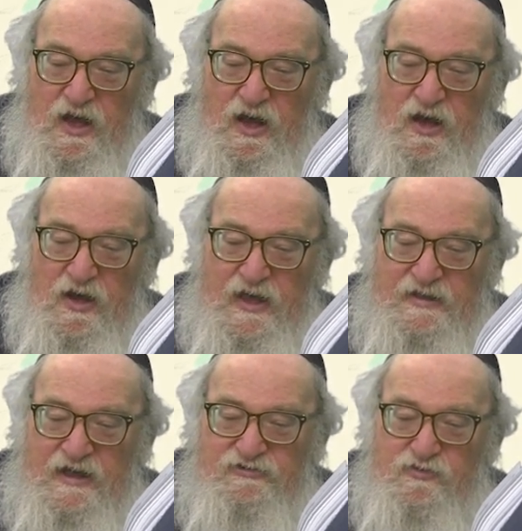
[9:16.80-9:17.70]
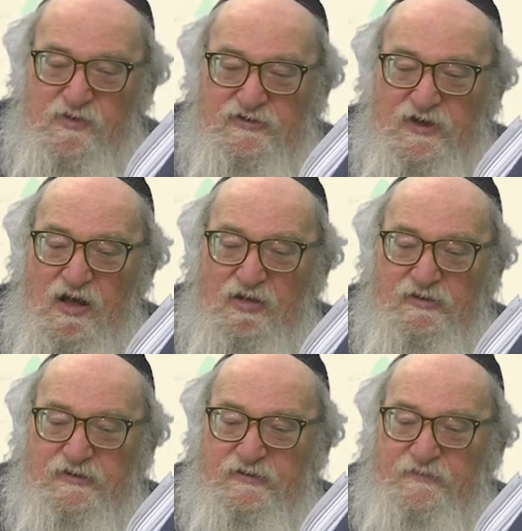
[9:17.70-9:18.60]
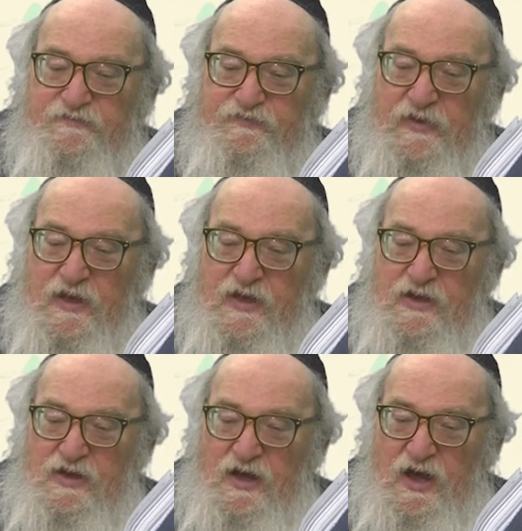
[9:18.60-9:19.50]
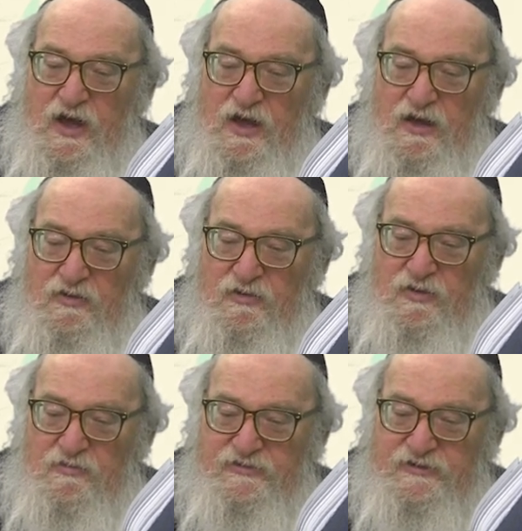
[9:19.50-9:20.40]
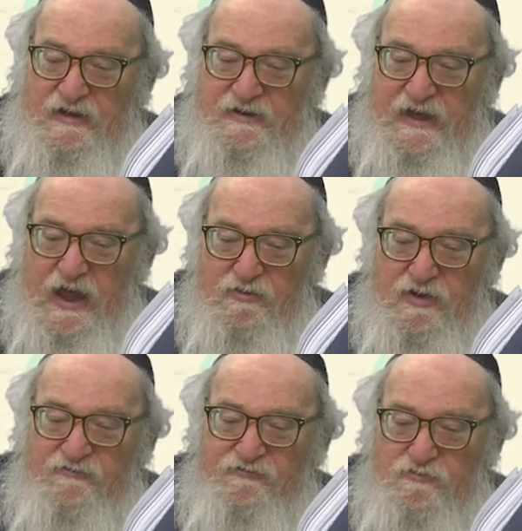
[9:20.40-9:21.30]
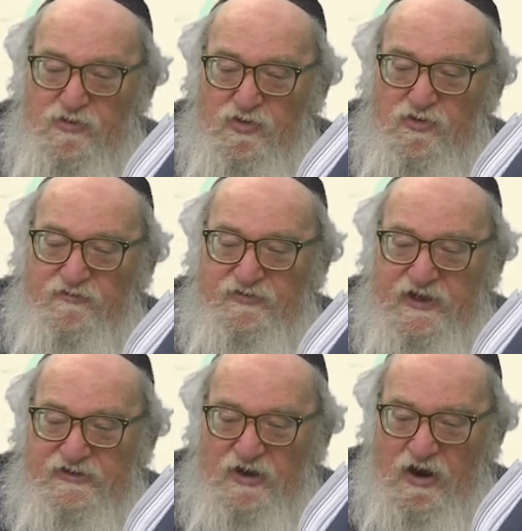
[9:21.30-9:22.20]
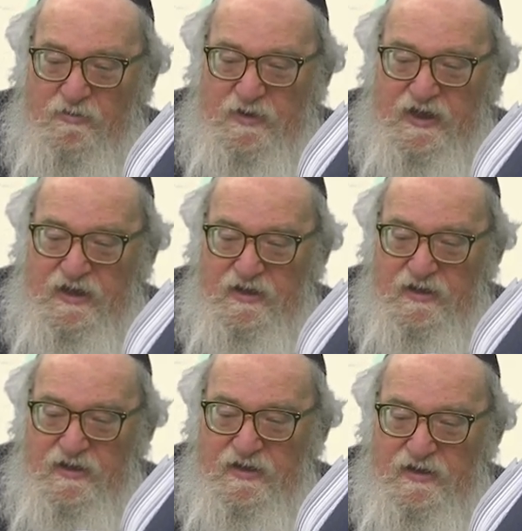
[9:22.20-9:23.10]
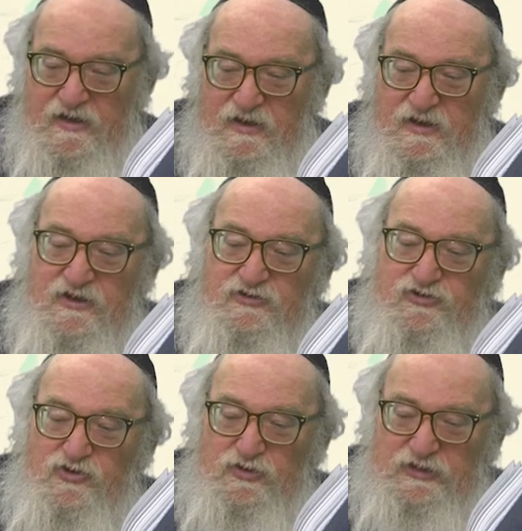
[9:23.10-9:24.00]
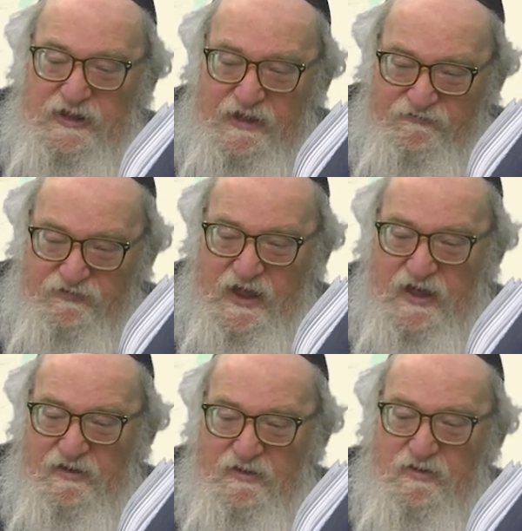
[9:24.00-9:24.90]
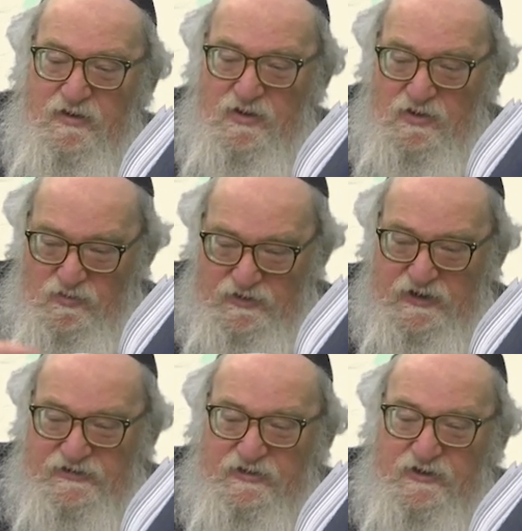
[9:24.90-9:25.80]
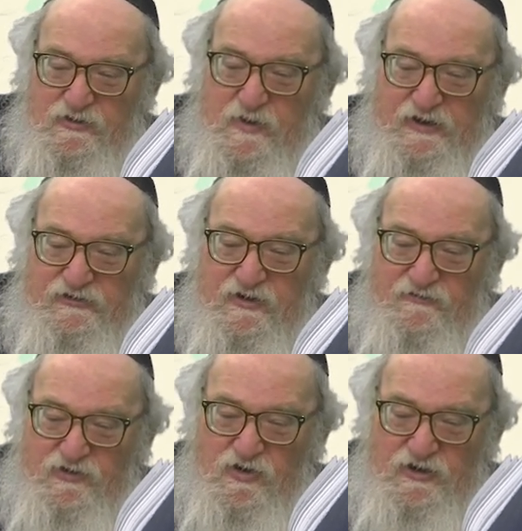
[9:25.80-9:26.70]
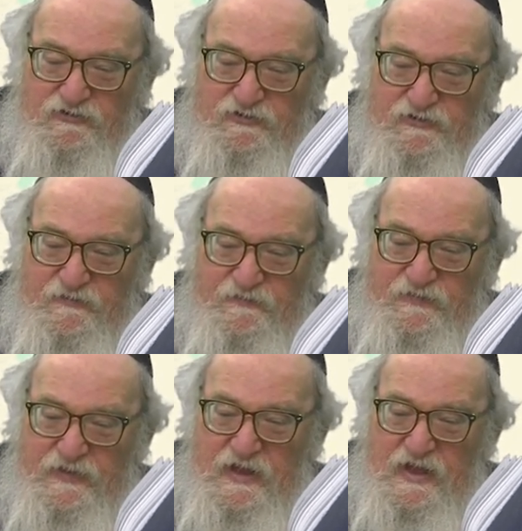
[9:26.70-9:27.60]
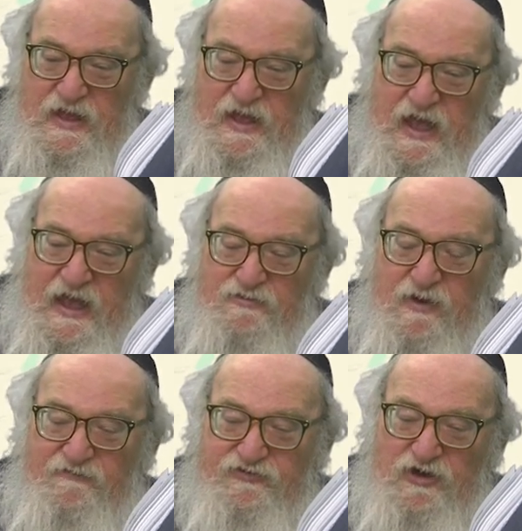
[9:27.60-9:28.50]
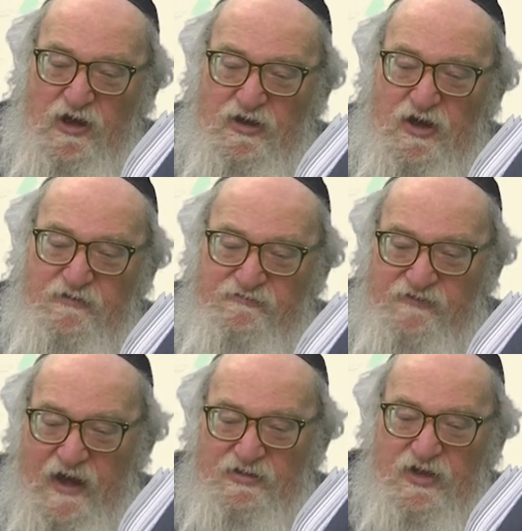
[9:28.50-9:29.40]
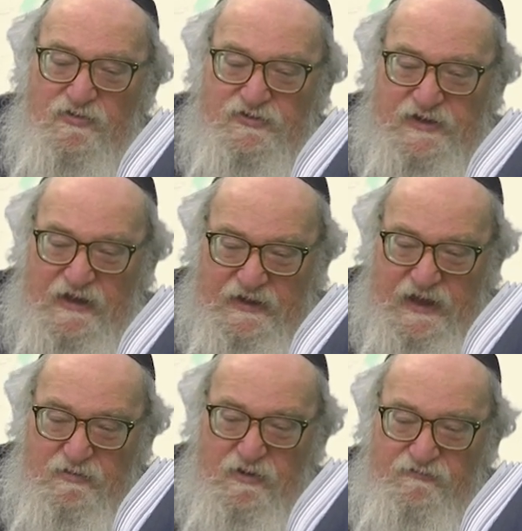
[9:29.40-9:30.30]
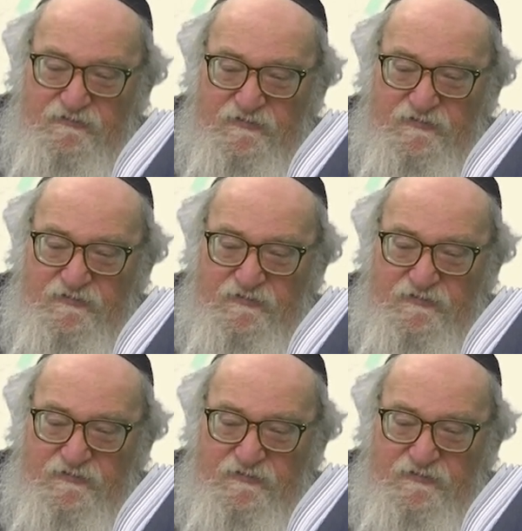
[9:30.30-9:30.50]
And as a result, Sancheiriv moved his army to Livne, which is in the direction of Cush, and Rav Shaka followed Sancheiriv.